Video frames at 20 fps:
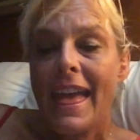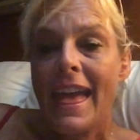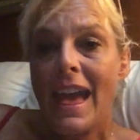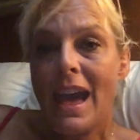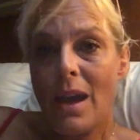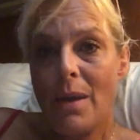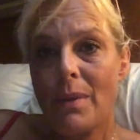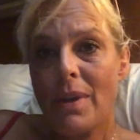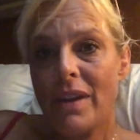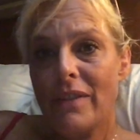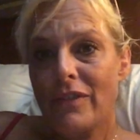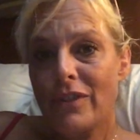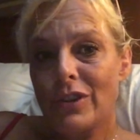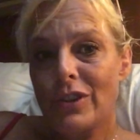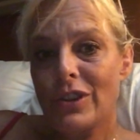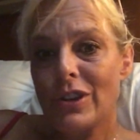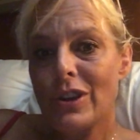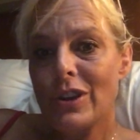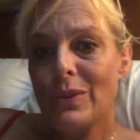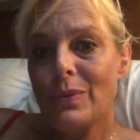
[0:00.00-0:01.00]

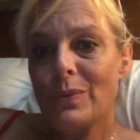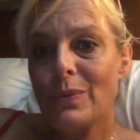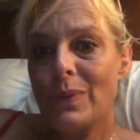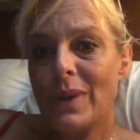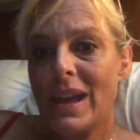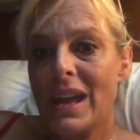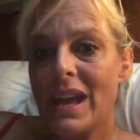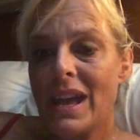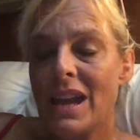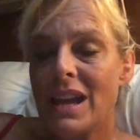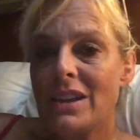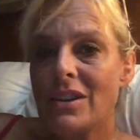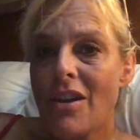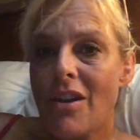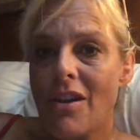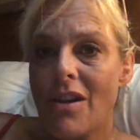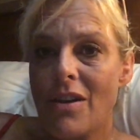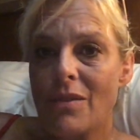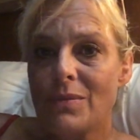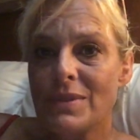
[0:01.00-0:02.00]
However, when
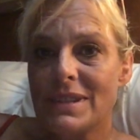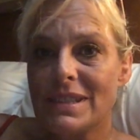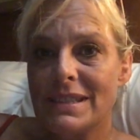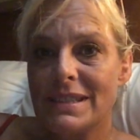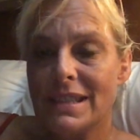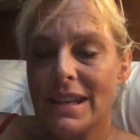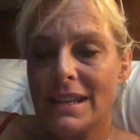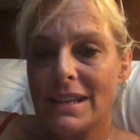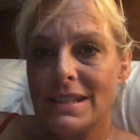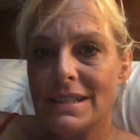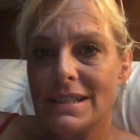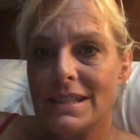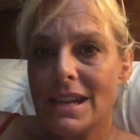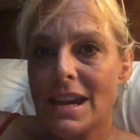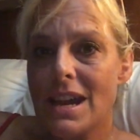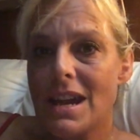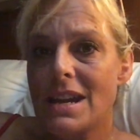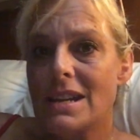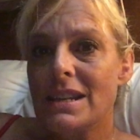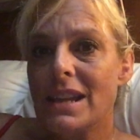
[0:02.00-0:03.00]
all was said and
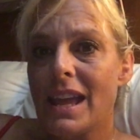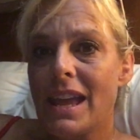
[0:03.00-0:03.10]
done